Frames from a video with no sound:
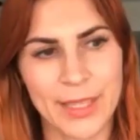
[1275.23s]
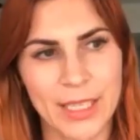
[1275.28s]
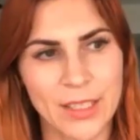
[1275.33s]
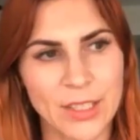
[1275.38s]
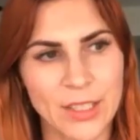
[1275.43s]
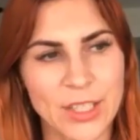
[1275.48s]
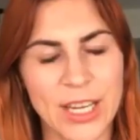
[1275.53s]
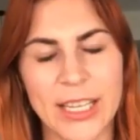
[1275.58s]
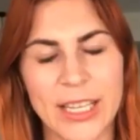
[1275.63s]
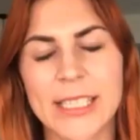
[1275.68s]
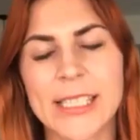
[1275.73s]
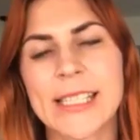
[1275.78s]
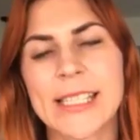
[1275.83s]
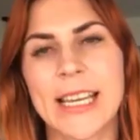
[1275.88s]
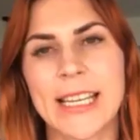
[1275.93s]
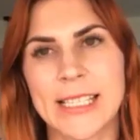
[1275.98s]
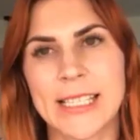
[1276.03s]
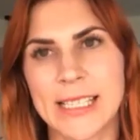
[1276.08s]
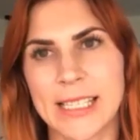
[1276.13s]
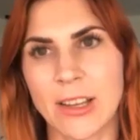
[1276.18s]
she
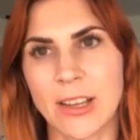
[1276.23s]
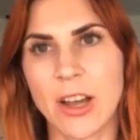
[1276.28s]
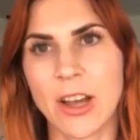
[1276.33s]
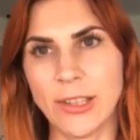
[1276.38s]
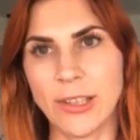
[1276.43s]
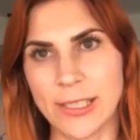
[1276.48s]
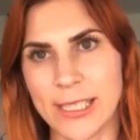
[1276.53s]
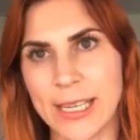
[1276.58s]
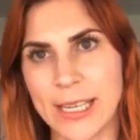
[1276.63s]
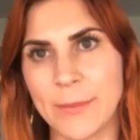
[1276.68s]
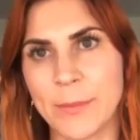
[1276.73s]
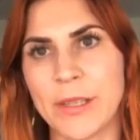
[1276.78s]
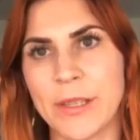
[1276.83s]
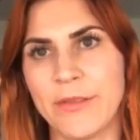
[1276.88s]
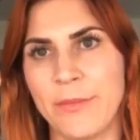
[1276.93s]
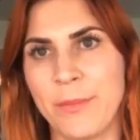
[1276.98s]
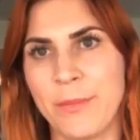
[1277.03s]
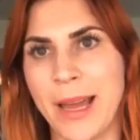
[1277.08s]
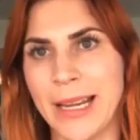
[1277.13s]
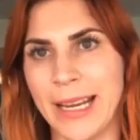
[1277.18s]
understands the concept of
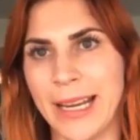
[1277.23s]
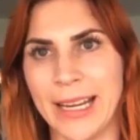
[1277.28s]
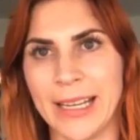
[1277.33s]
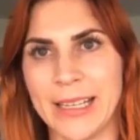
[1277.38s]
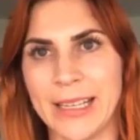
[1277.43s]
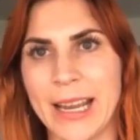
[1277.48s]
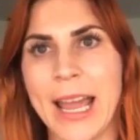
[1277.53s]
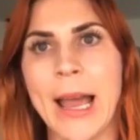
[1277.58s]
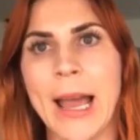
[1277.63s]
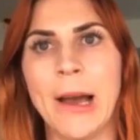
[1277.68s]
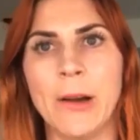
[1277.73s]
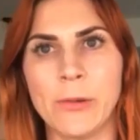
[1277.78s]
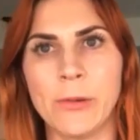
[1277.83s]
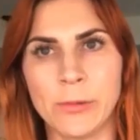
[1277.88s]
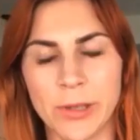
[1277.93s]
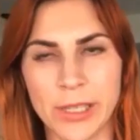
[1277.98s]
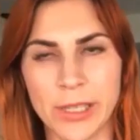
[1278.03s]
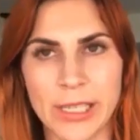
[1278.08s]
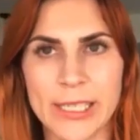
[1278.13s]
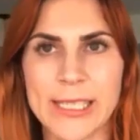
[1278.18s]
money and how it
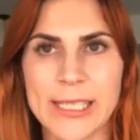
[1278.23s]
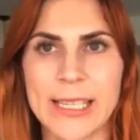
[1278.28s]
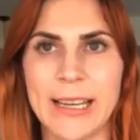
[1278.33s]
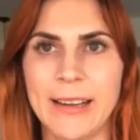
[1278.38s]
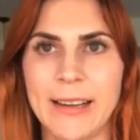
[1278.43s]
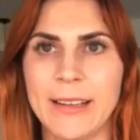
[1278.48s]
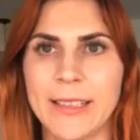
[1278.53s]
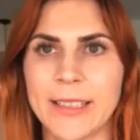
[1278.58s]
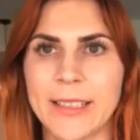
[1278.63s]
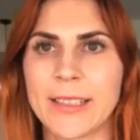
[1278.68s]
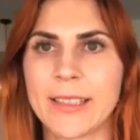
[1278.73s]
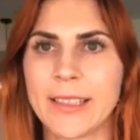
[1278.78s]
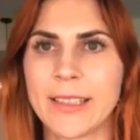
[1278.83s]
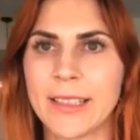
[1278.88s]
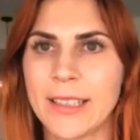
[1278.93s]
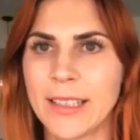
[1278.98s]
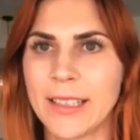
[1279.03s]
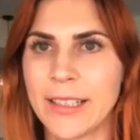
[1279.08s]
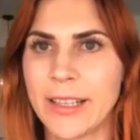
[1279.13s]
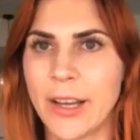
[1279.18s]
works and
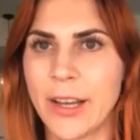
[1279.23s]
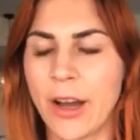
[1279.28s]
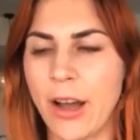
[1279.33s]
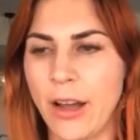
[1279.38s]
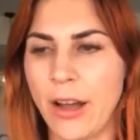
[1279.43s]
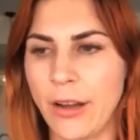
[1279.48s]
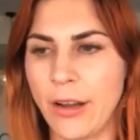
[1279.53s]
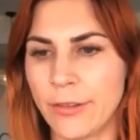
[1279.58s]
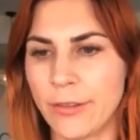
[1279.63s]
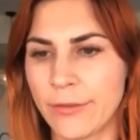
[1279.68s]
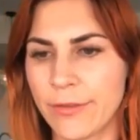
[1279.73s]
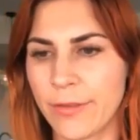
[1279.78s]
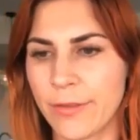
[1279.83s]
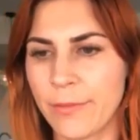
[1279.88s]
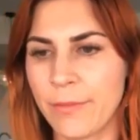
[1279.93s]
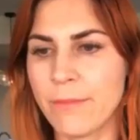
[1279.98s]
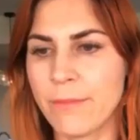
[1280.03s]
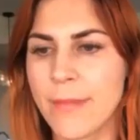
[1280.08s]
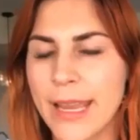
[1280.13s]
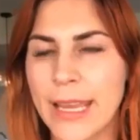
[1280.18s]
of
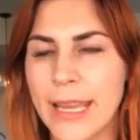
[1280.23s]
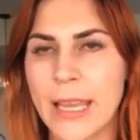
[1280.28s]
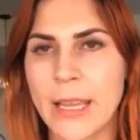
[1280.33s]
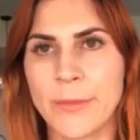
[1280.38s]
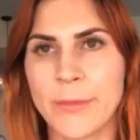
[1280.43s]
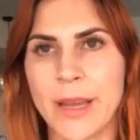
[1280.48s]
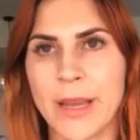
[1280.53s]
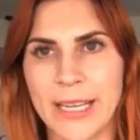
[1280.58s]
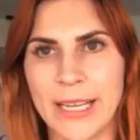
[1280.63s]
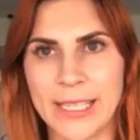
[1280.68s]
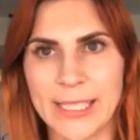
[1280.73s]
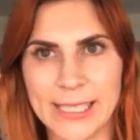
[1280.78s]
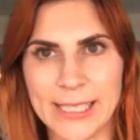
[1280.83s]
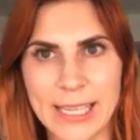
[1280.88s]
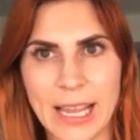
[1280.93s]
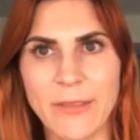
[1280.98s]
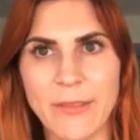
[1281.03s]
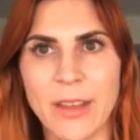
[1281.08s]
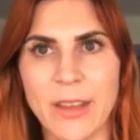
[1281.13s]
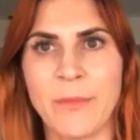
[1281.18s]
making money and
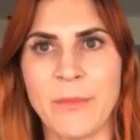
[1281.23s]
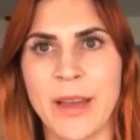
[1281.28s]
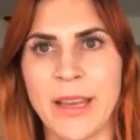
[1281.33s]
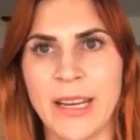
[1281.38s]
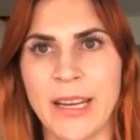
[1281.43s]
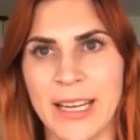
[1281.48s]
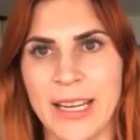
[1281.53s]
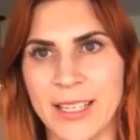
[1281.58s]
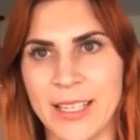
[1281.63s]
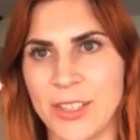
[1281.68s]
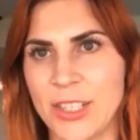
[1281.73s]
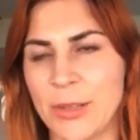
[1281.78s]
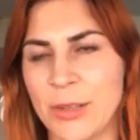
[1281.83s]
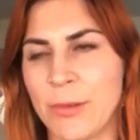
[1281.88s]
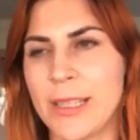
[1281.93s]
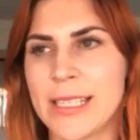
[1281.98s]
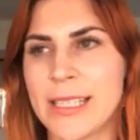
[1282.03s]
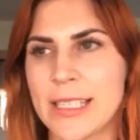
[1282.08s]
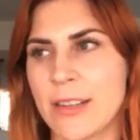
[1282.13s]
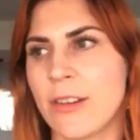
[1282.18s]
saving money, and she
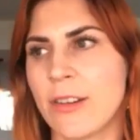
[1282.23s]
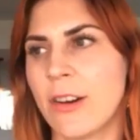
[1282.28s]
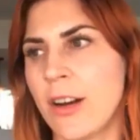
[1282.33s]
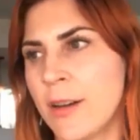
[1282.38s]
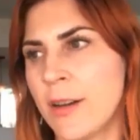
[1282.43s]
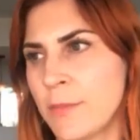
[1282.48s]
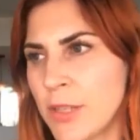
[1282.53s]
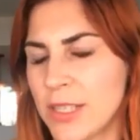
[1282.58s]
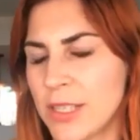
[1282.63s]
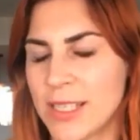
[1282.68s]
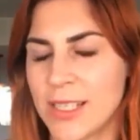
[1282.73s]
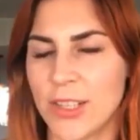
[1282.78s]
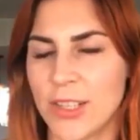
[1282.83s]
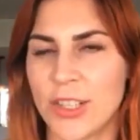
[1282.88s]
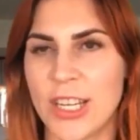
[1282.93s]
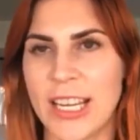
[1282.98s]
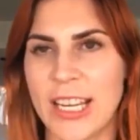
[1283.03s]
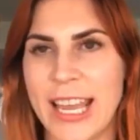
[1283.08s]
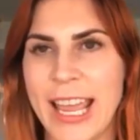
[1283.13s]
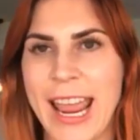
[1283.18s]
wants to grow up just so
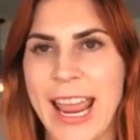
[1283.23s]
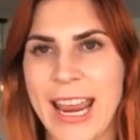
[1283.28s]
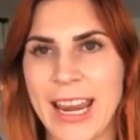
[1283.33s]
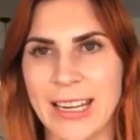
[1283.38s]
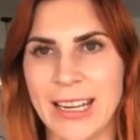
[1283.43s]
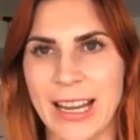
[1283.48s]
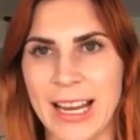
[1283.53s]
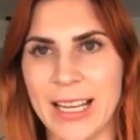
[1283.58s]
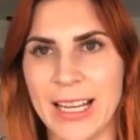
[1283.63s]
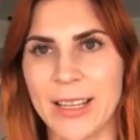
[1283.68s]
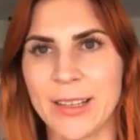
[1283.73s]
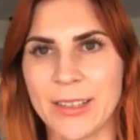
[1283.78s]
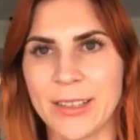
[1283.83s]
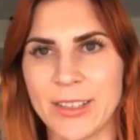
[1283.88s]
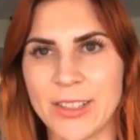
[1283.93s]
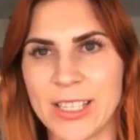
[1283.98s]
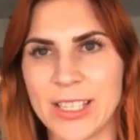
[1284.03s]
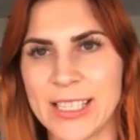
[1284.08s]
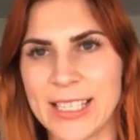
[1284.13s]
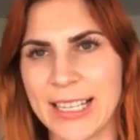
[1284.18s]
she can, like,
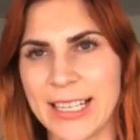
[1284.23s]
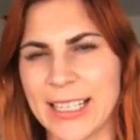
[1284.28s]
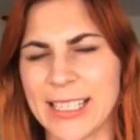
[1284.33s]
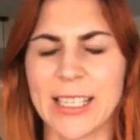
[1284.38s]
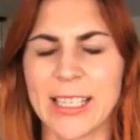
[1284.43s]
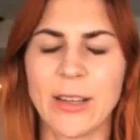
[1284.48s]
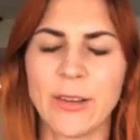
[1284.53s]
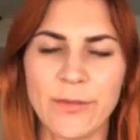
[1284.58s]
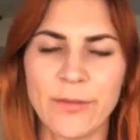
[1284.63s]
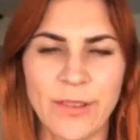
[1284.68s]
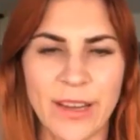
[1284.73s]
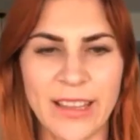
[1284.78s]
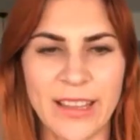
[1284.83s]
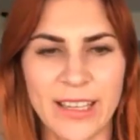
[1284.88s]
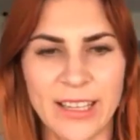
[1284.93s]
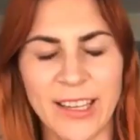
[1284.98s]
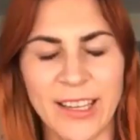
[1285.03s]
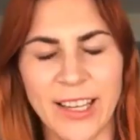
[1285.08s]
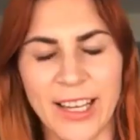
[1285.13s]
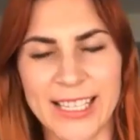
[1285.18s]
she's like, it's not fair
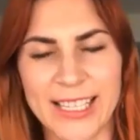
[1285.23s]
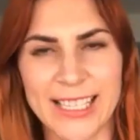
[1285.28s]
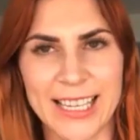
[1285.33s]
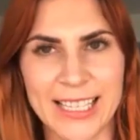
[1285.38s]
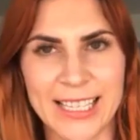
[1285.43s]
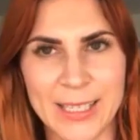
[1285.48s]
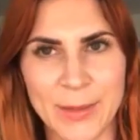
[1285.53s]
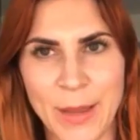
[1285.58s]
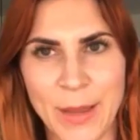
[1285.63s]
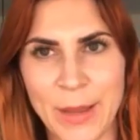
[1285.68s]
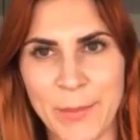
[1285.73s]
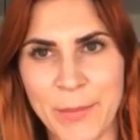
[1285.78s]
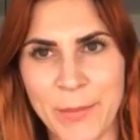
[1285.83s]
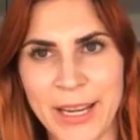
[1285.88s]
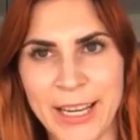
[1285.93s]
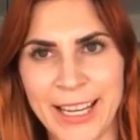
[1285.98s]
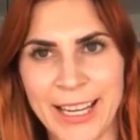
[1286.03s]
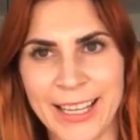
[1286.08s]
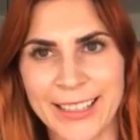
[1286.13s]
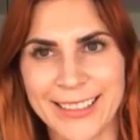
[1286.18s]
that you guys get to make
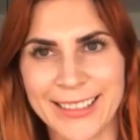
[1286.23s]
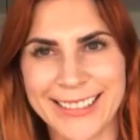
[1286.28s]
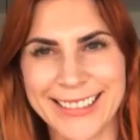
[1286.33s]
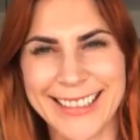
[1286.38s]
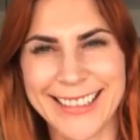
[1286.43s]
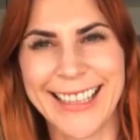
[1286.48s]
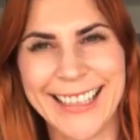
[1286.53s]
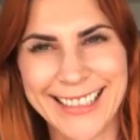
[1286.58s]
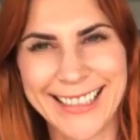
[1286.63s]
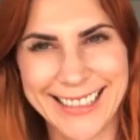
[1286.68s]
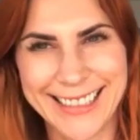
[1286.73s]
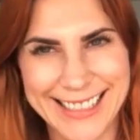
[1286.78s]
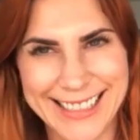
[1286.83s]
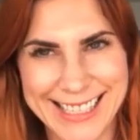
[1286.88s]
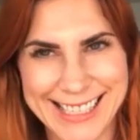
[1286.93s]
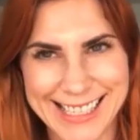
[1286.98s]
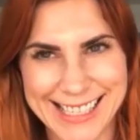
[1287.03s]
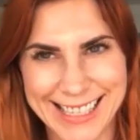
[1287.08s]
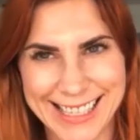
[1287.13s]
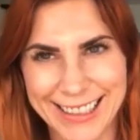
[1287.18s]
money.
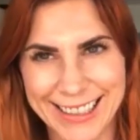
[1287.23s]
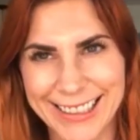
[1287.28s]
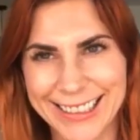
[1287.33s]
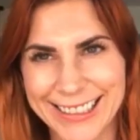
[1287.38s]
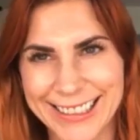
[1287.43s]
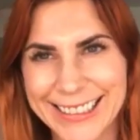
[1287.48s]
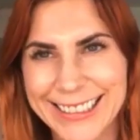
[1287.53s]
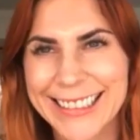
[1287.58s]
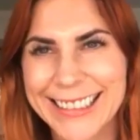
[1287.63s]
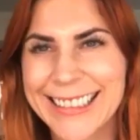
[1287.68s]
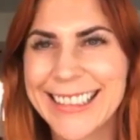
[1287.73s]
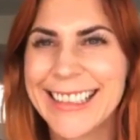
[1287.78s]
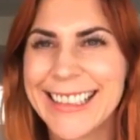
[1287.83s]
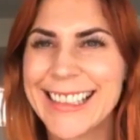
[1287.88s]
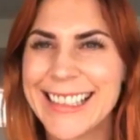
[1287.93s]
So